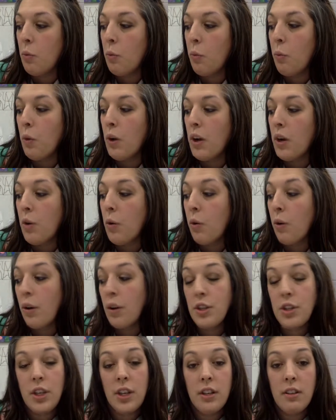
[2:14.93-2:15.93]
what
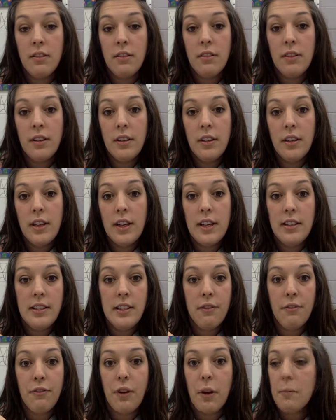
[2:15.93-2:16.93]
origin is
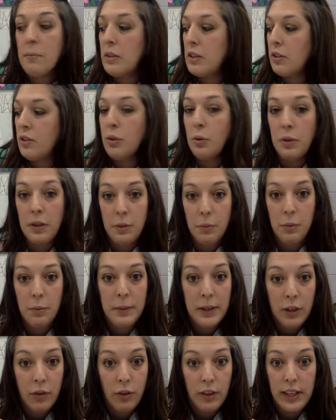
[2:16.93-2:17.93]
it from. So it would
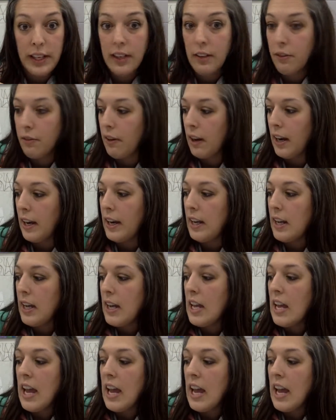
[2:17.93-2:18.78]
be Greek, right?